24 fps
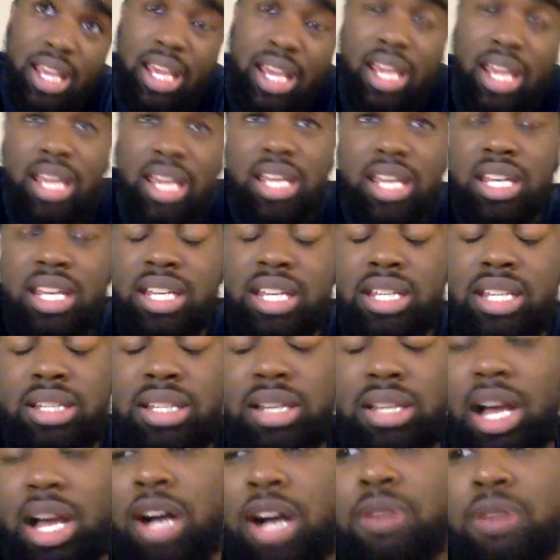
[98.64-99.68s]

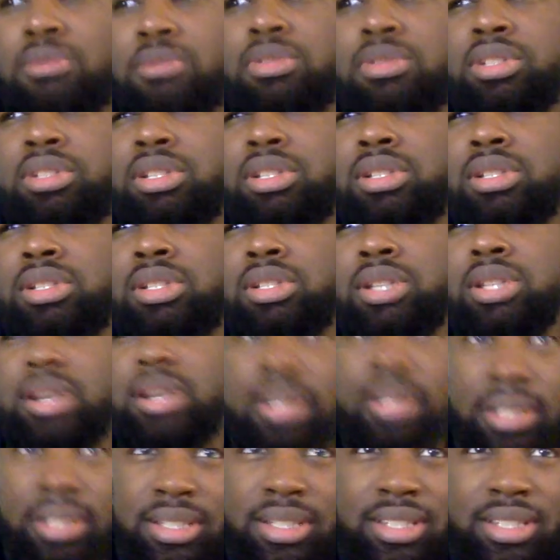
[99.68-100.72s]
and I was
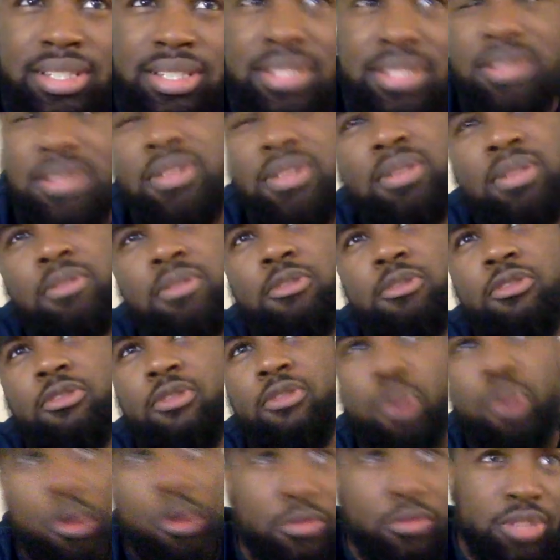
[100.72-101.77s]
hooked.
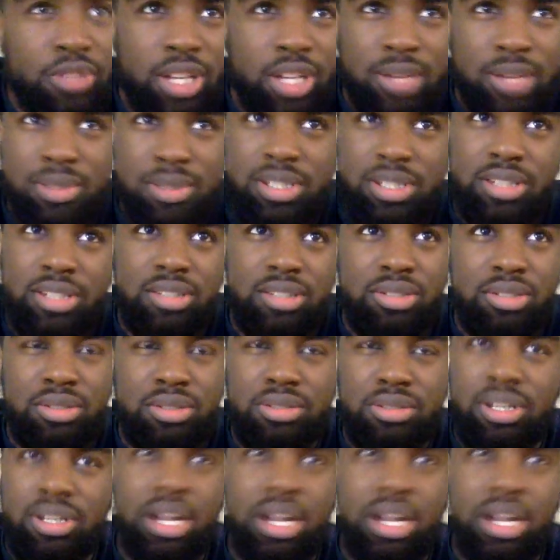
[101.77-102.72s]
Fourth time listening to it,